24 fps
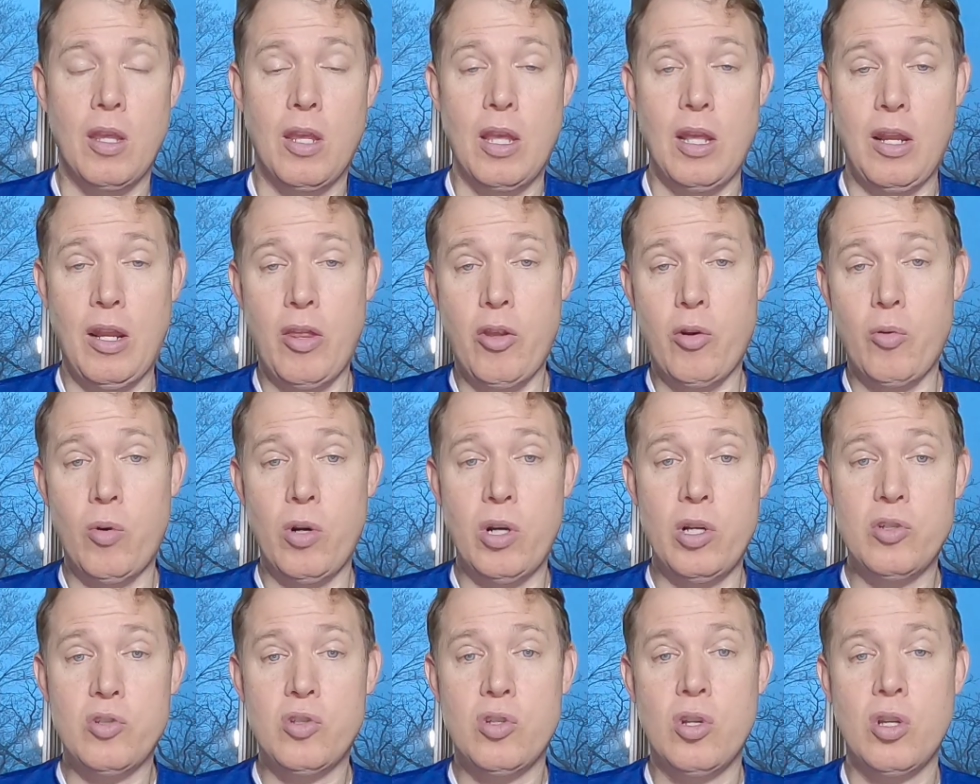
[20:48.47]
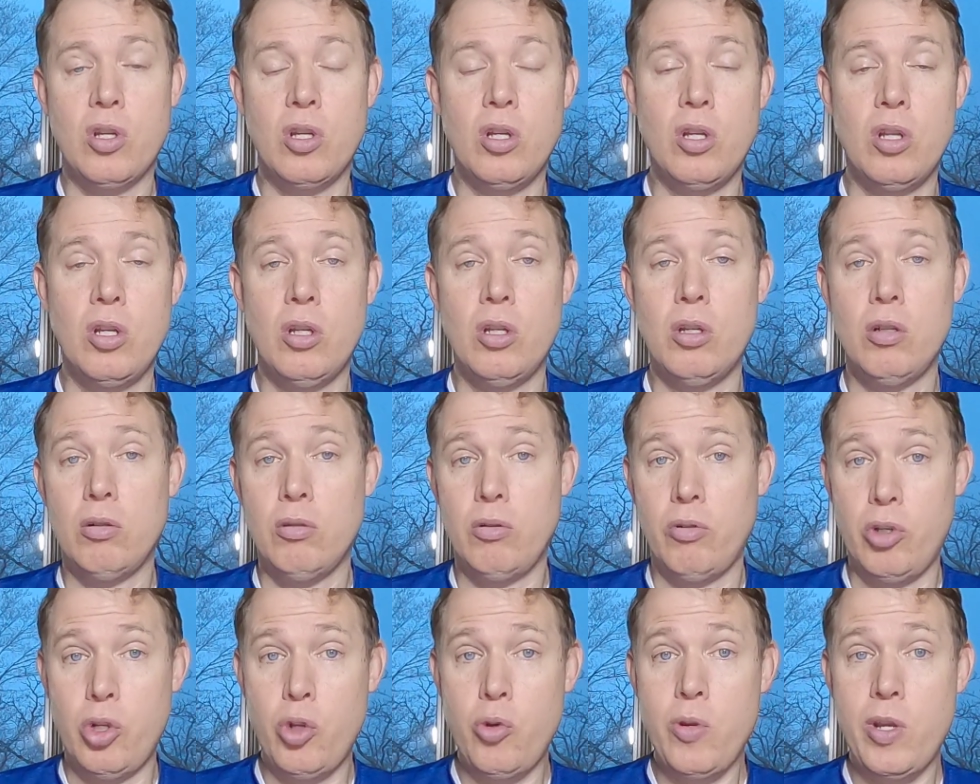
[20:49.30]
In other words,
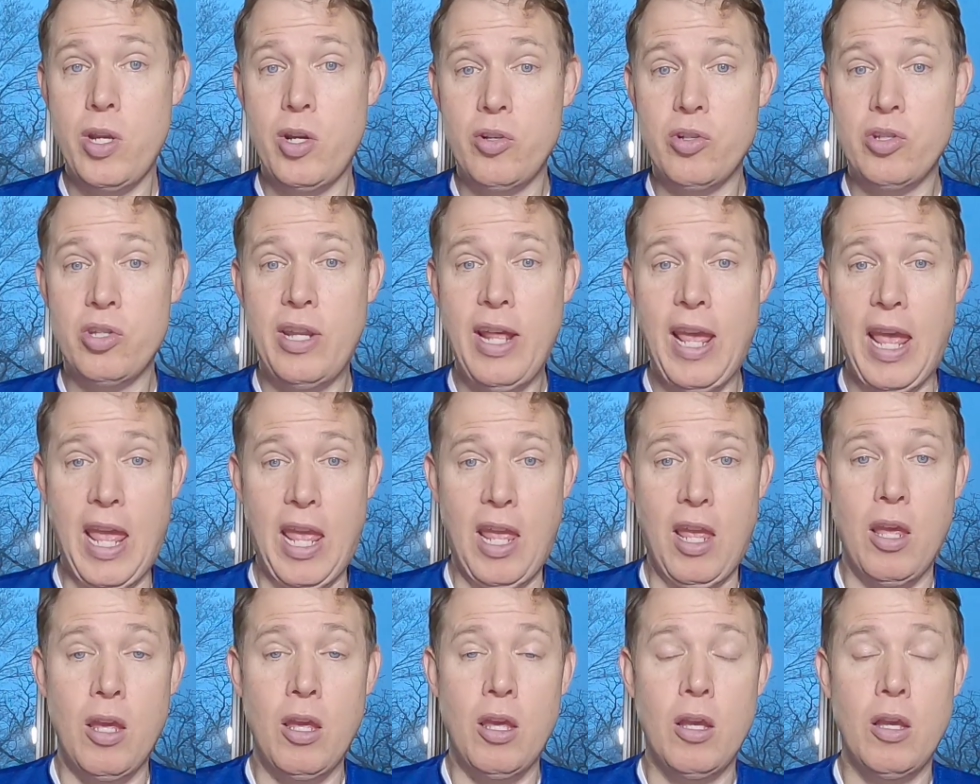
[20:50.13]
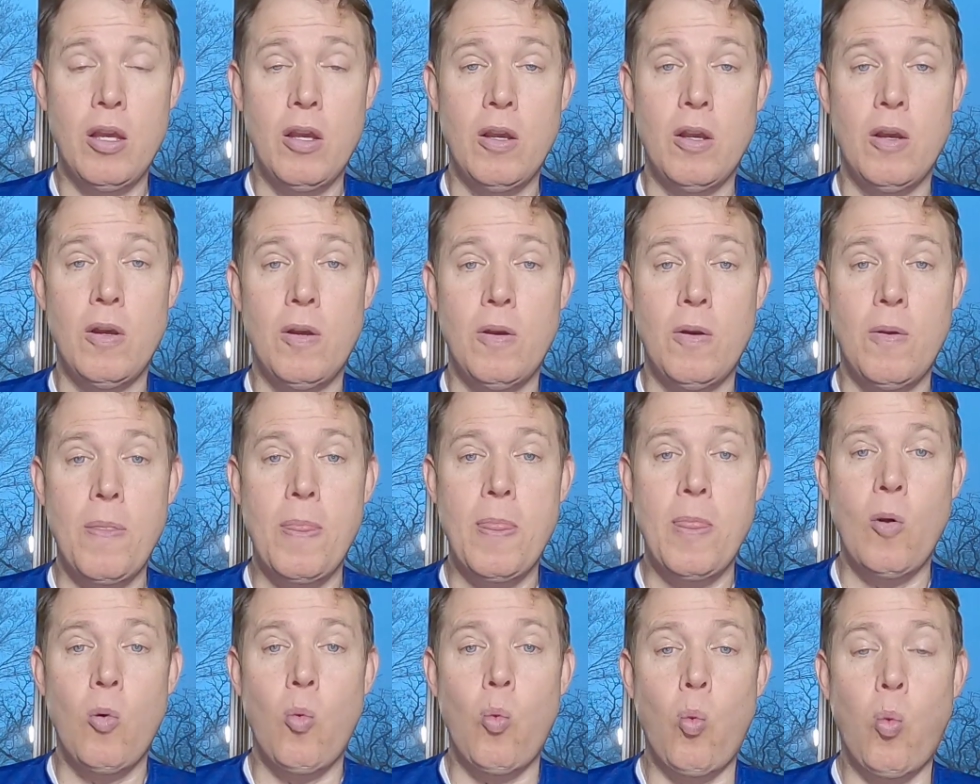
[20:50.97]
New Year's Day.
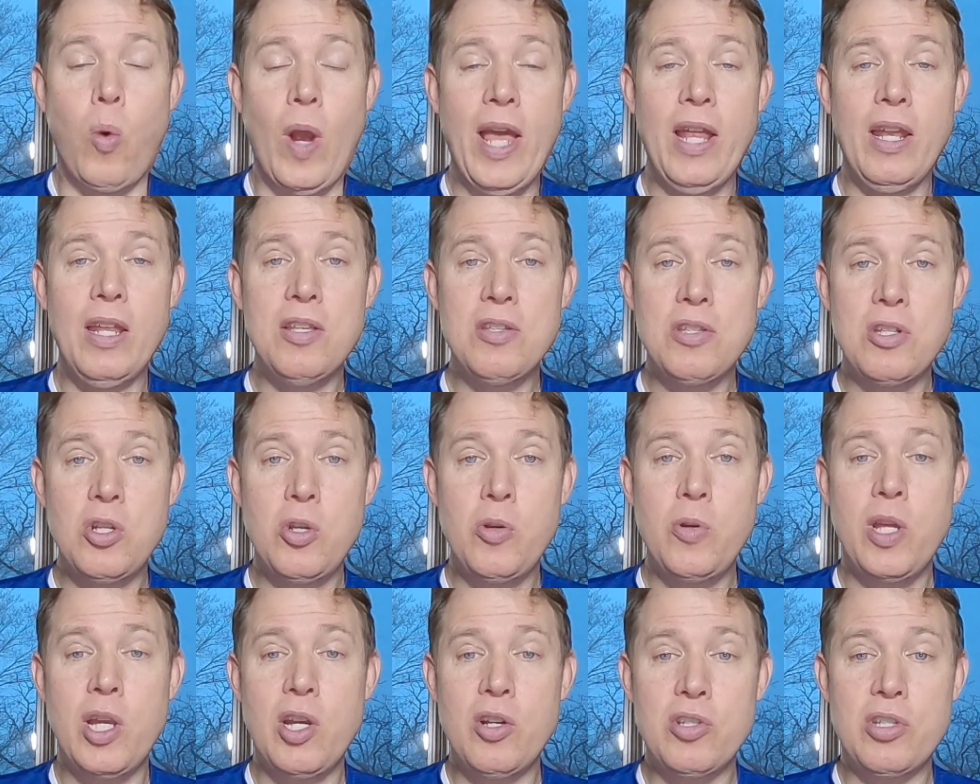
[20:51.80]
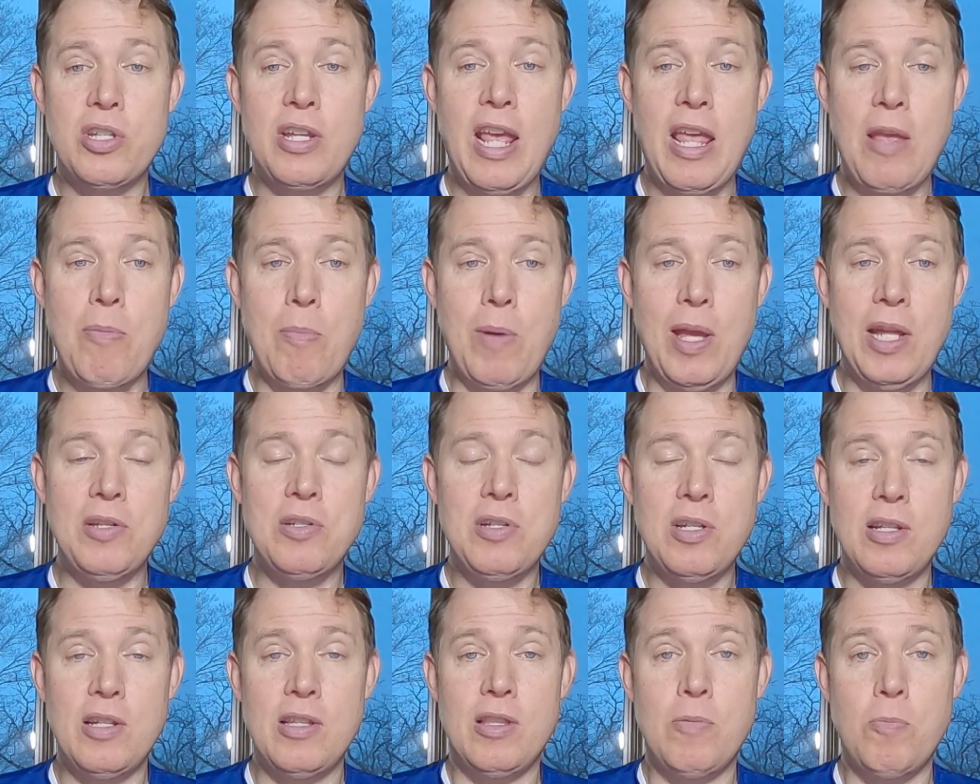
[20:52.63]
When is New Year's Day
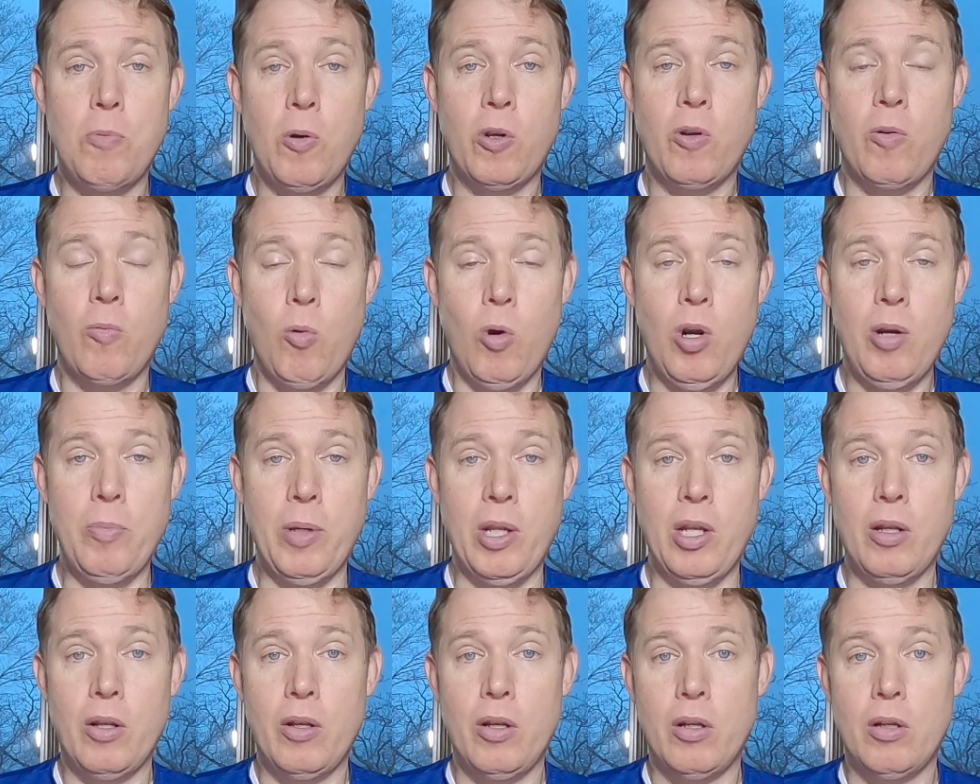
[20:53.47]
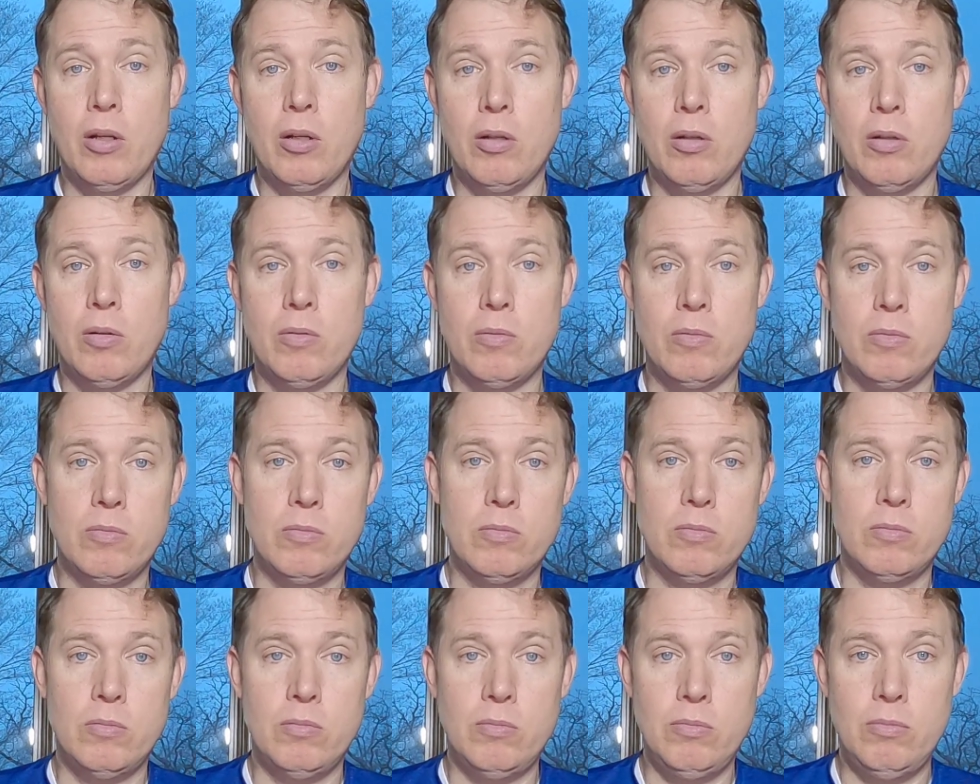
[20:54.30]
mentioned in the Book of Mormon?
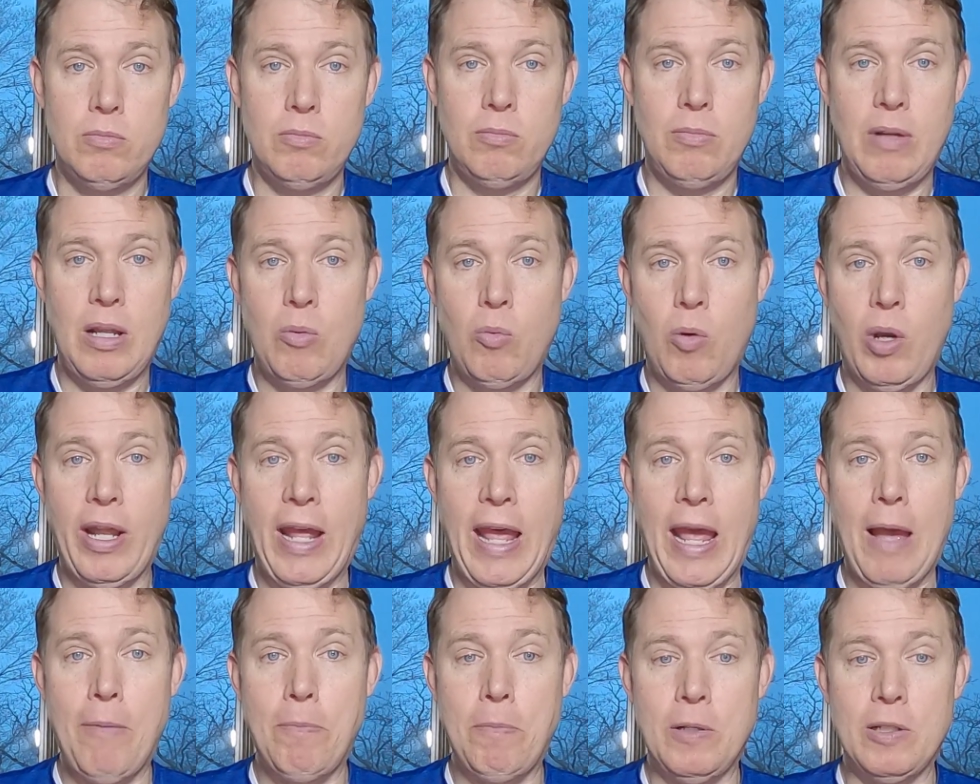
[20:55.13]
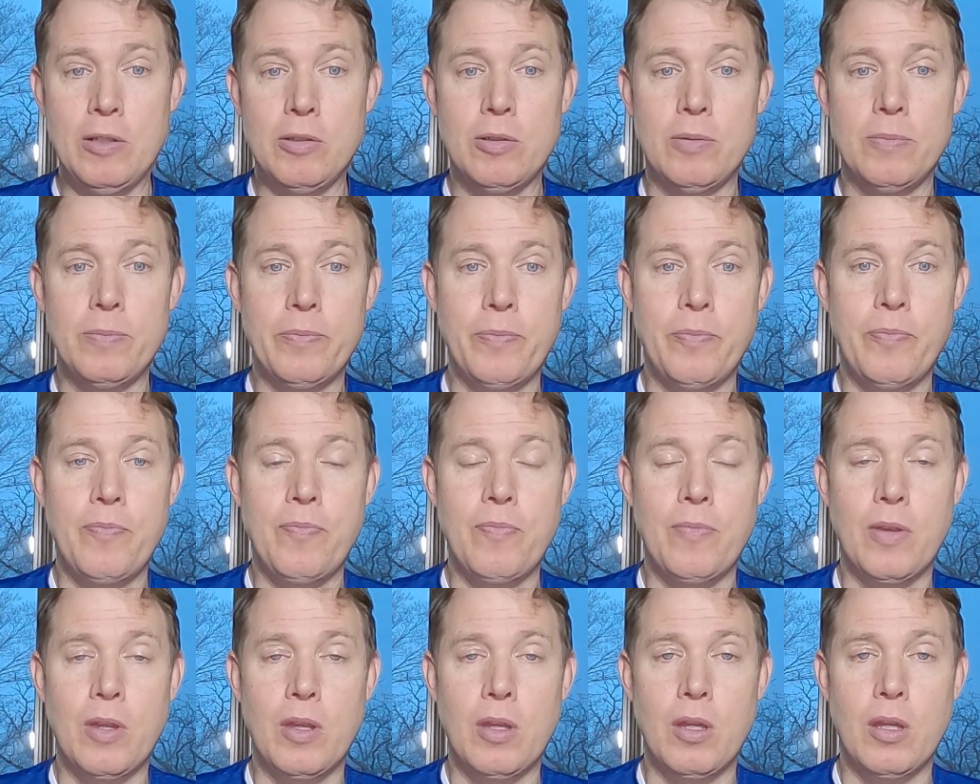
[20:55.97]
And what happened?
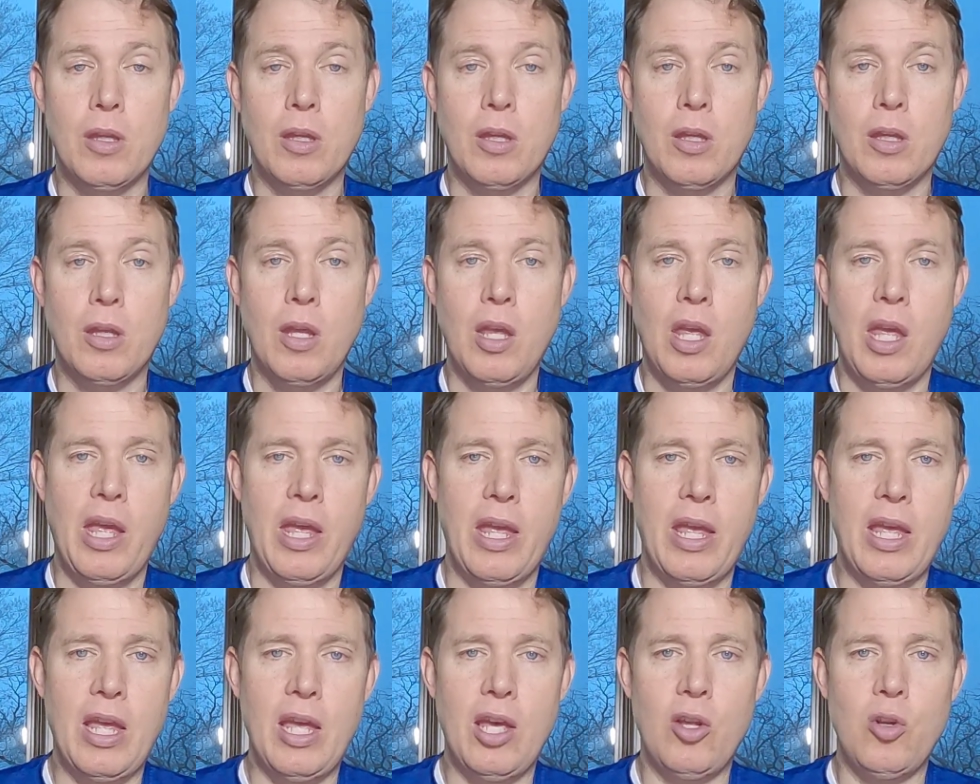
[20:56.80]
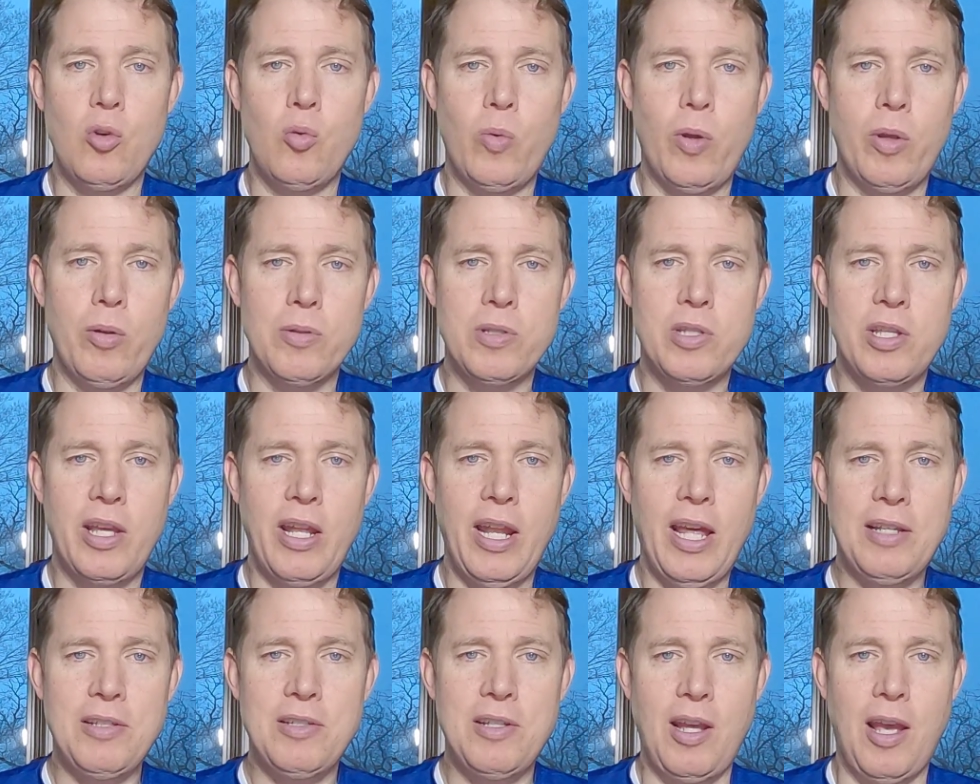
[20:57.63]
And we will see you
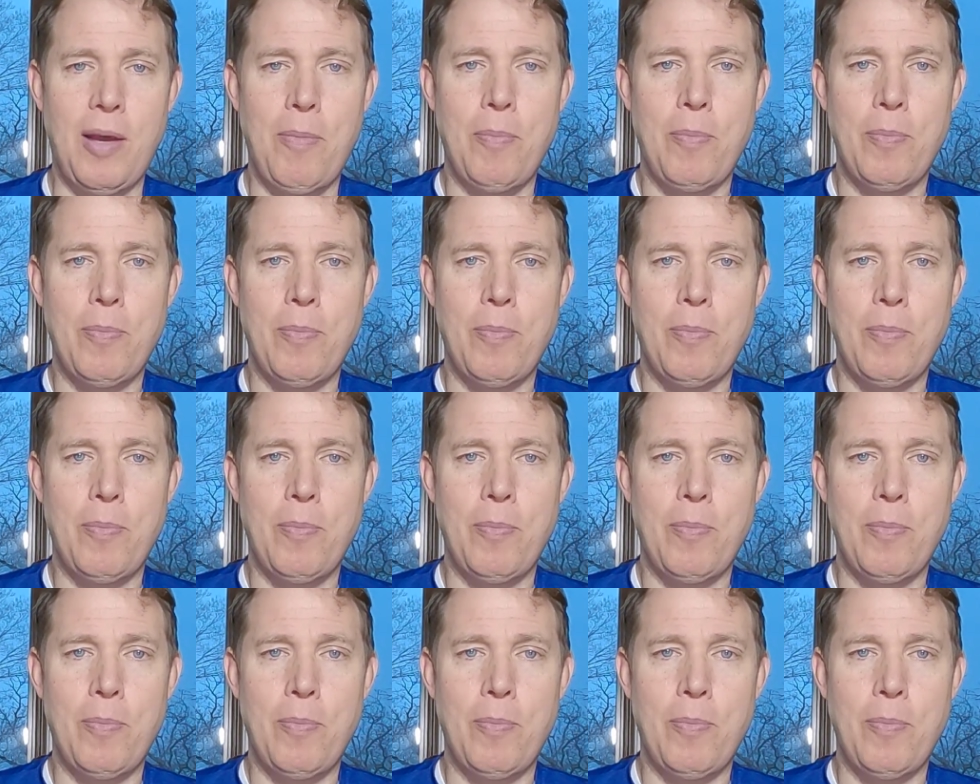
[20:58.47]
next time.